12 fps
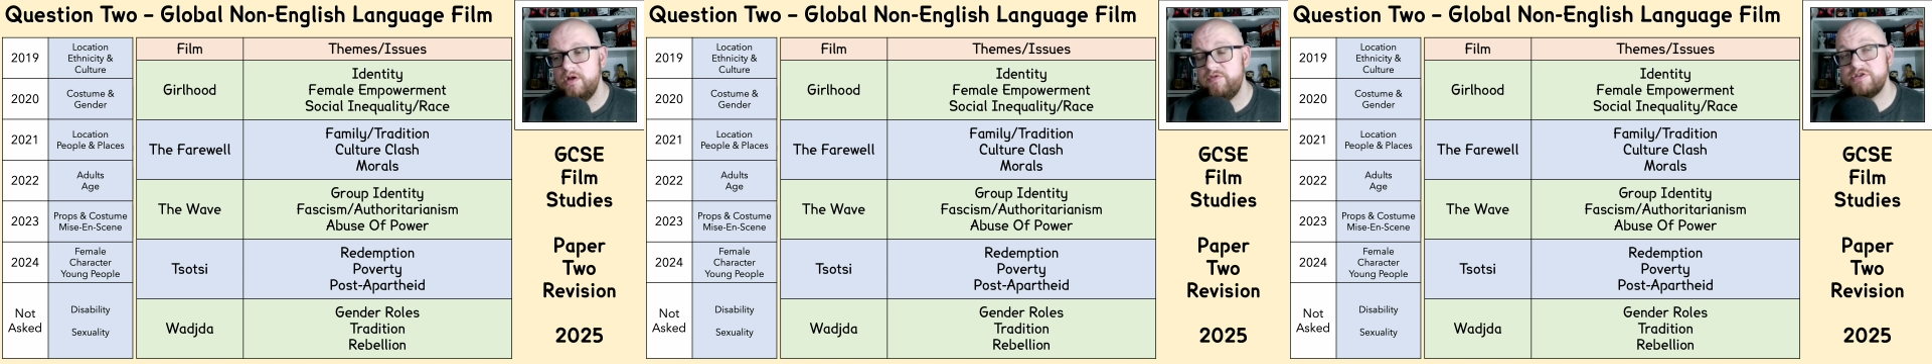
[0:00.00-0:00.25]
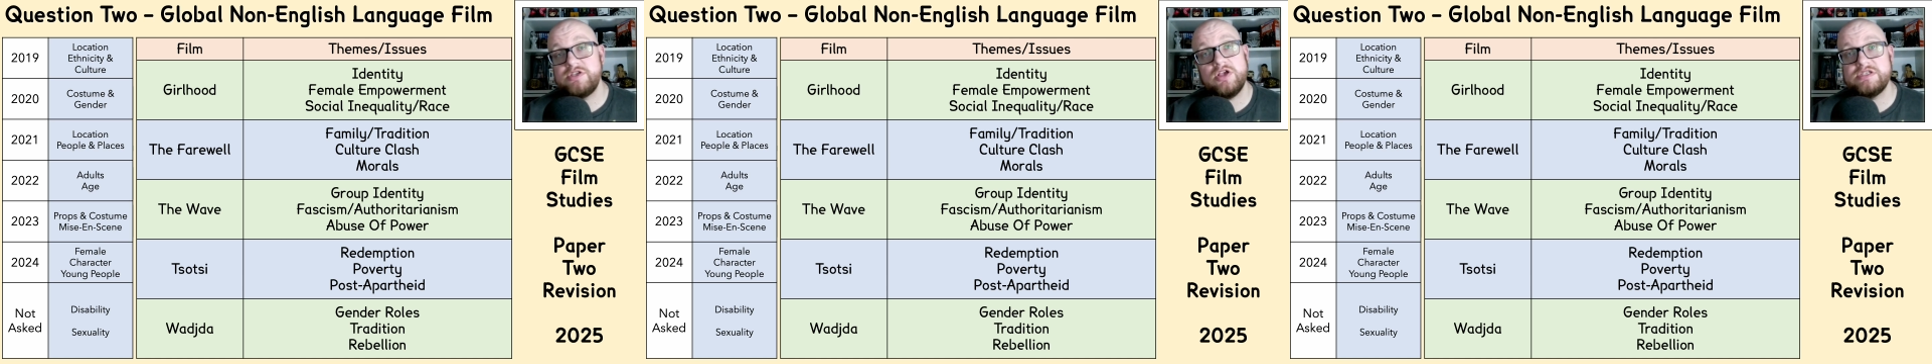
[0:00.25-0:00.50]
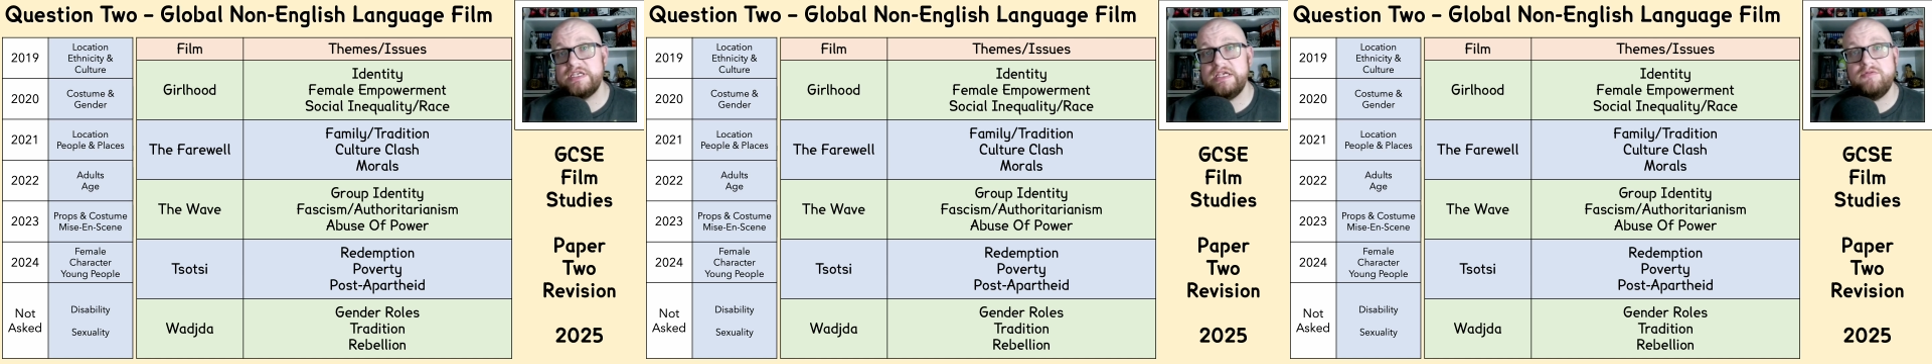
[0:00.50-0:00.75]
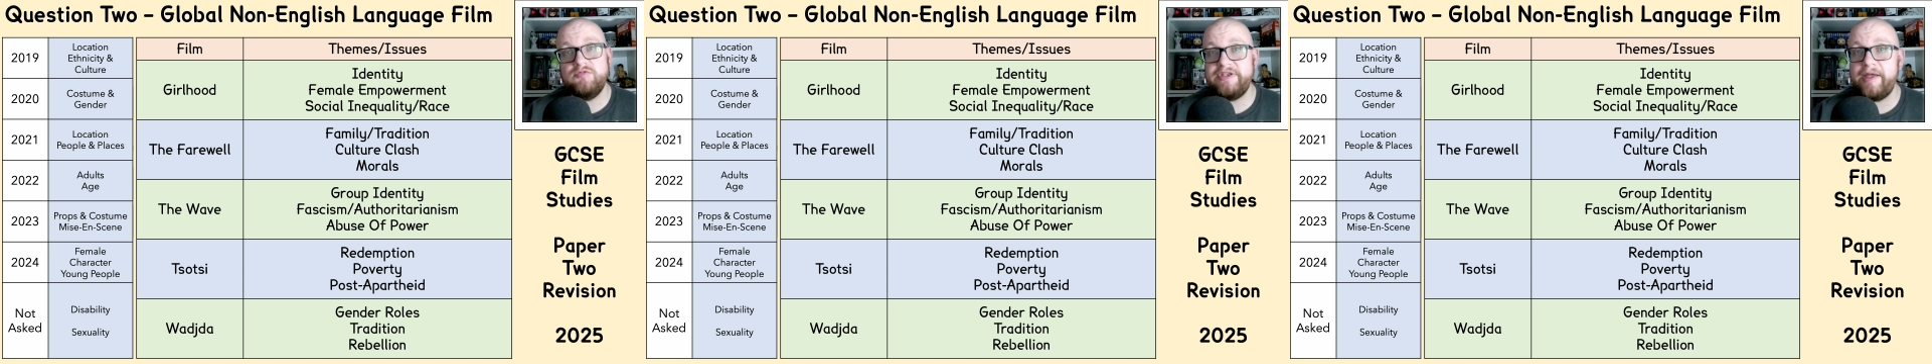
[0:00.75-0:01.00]
For
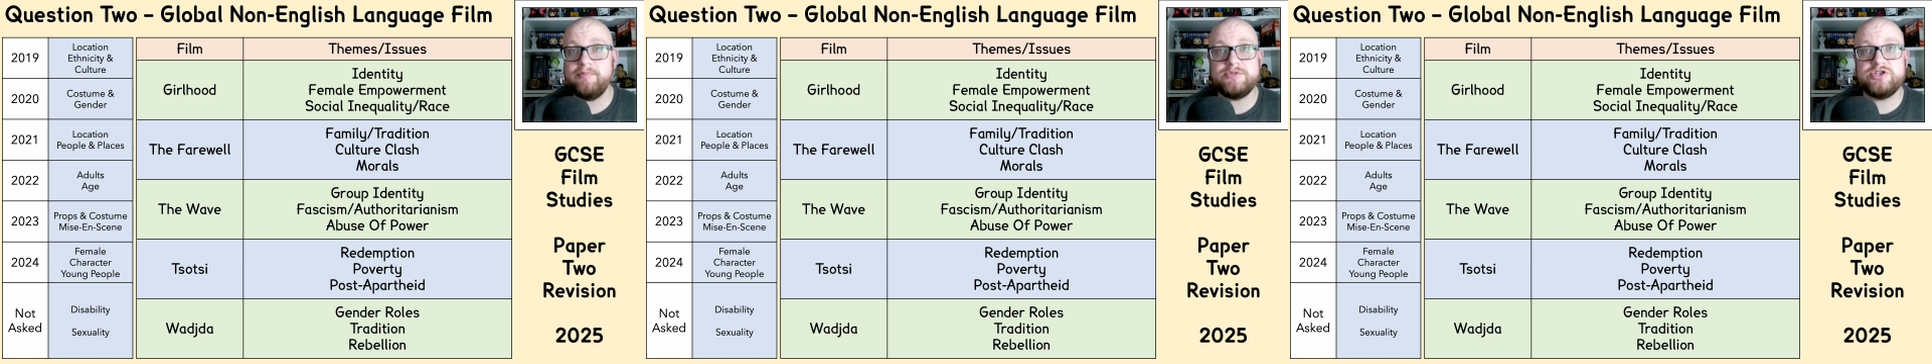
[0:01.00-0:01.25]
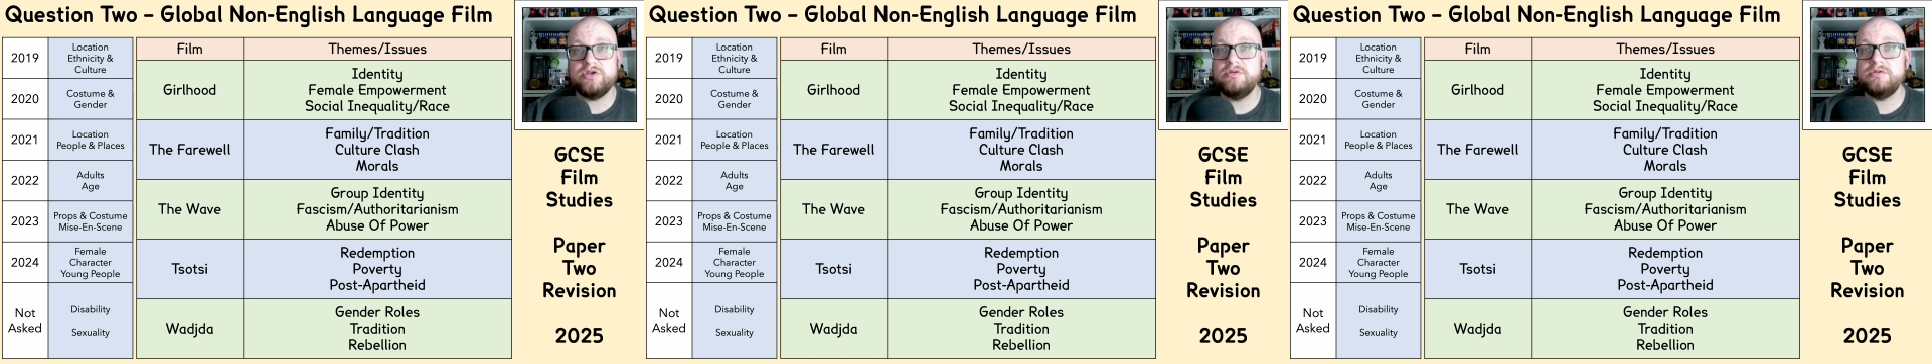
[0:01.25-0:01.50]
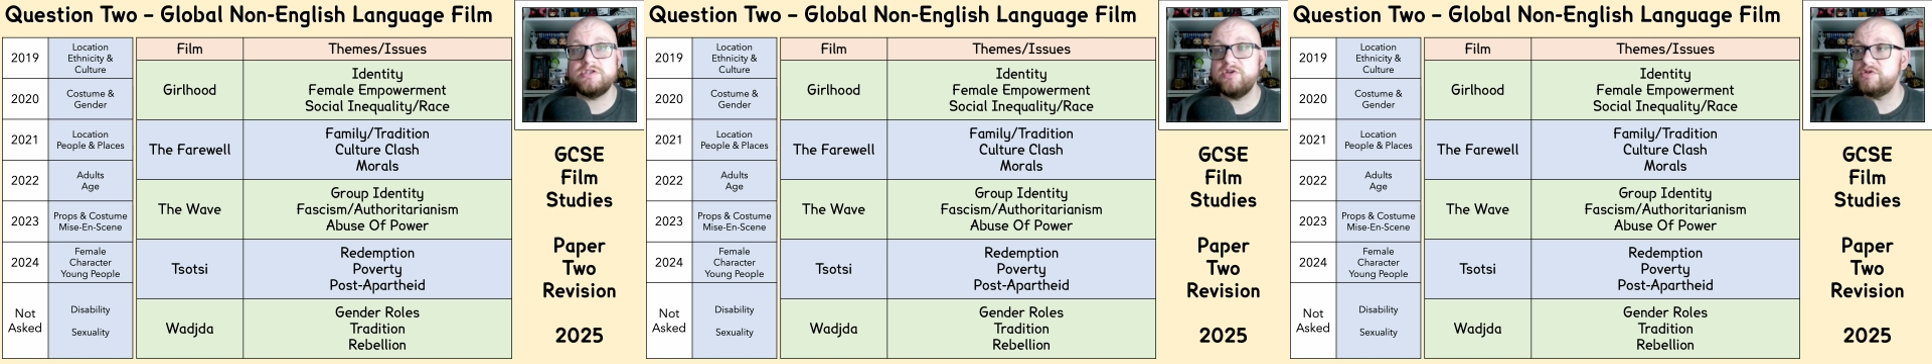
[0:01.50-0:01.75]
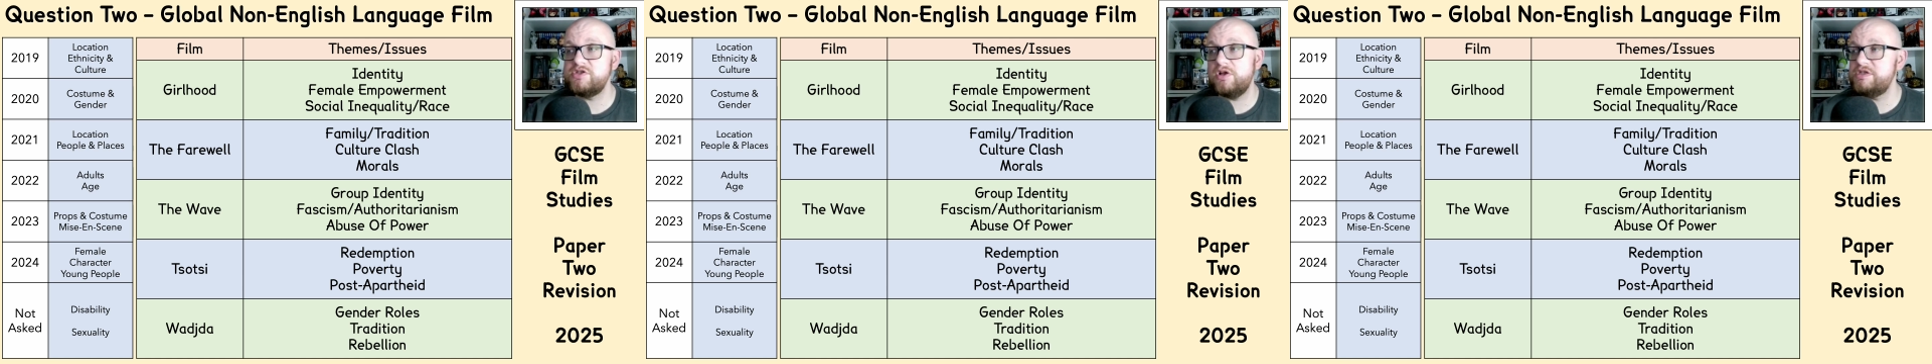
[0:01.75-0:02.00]
Tsotsi, redemption. So
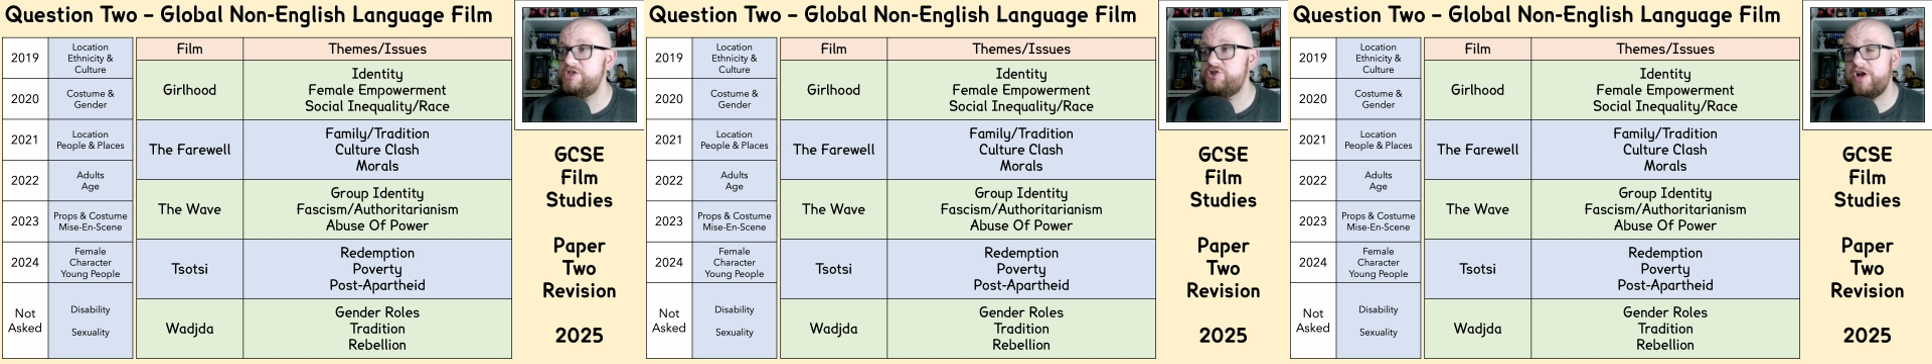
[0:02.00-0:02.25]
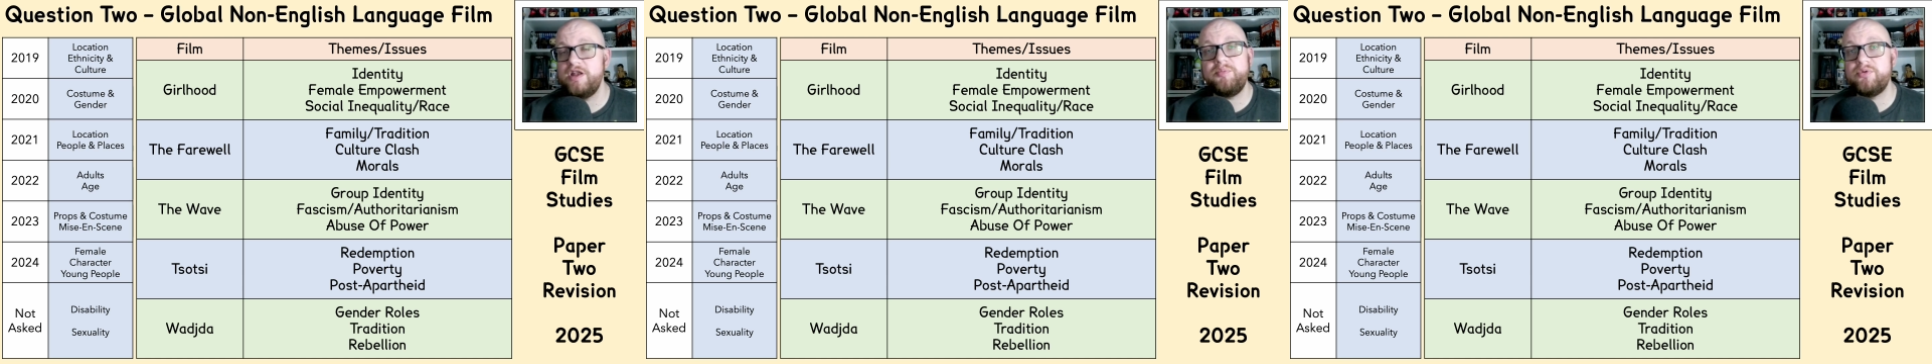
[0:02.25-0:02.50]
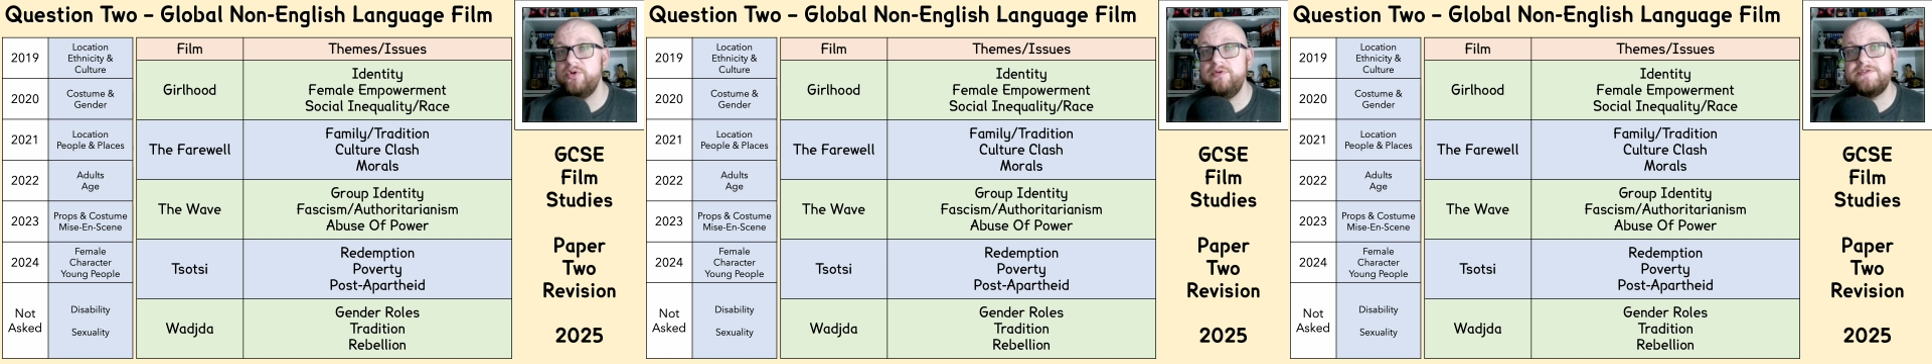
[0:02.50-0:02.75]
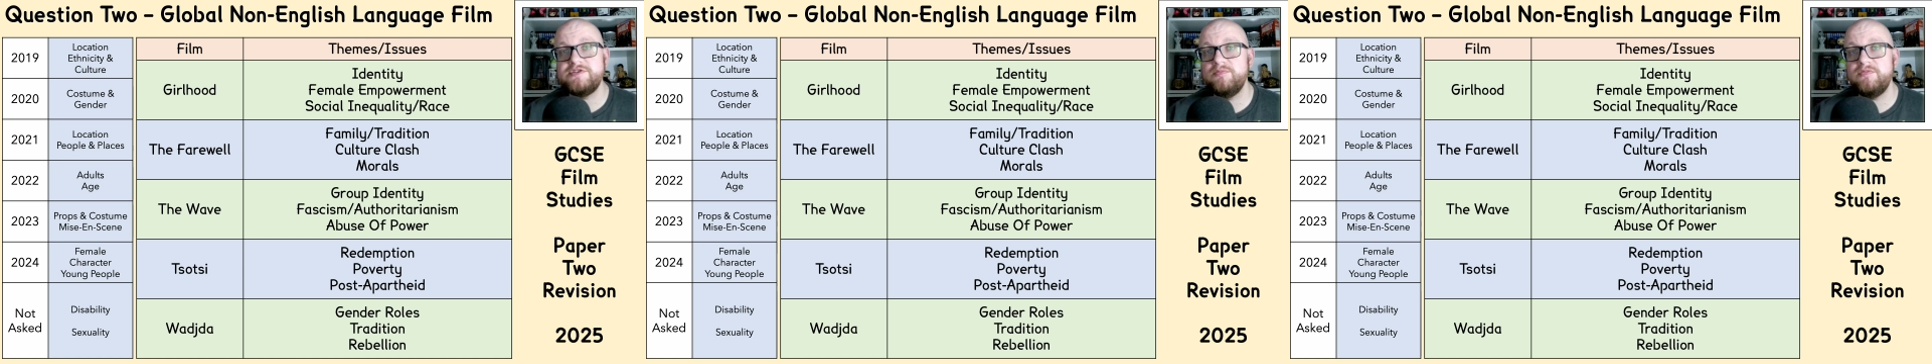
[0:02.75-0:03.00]
Tsotsi's trying to
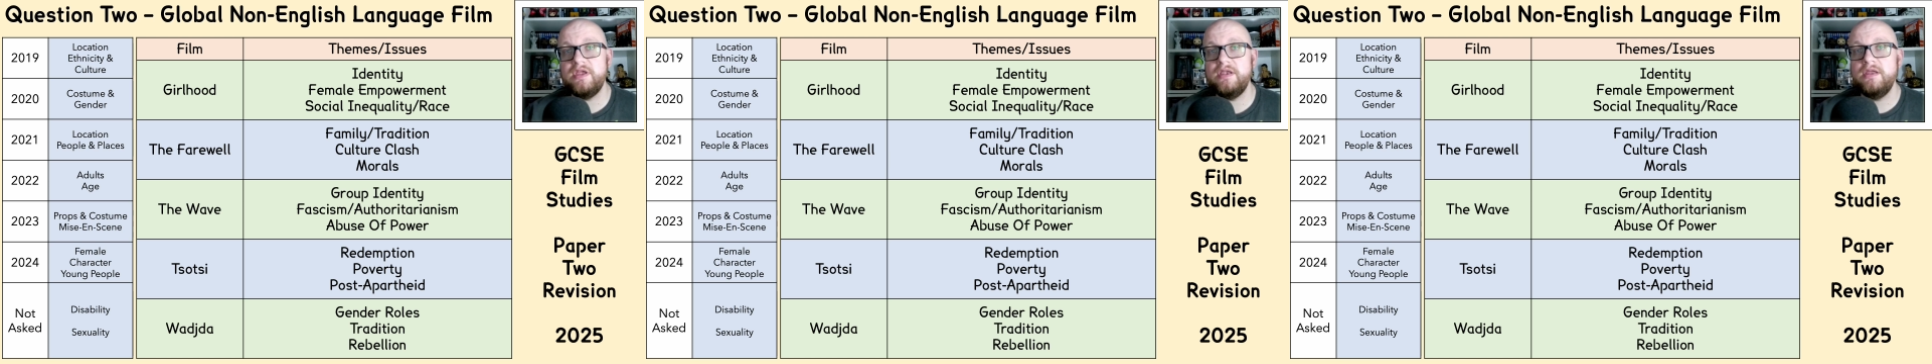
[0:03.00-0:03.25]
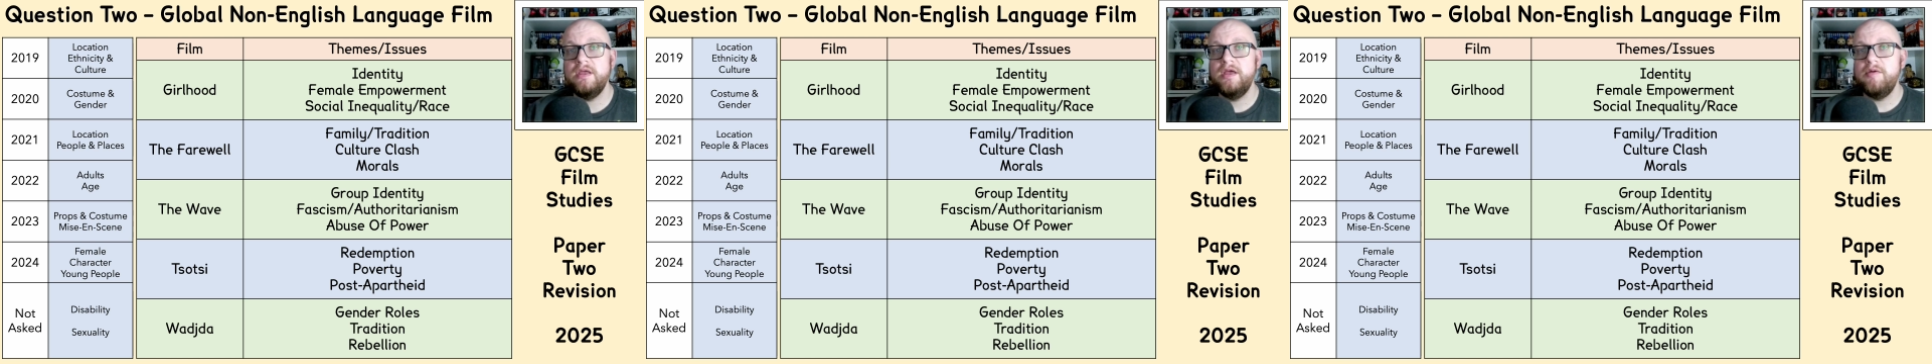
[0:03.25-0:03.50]
prove something.